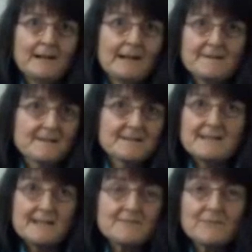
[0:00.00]
how
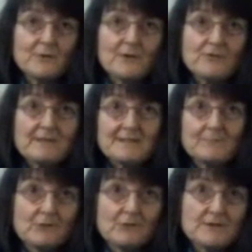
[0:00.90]
successful the
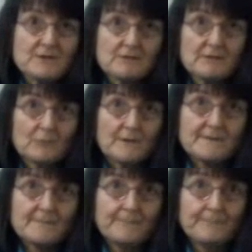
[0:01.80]
3-day moratorium
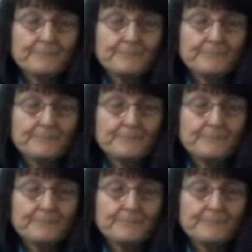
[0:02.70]
was.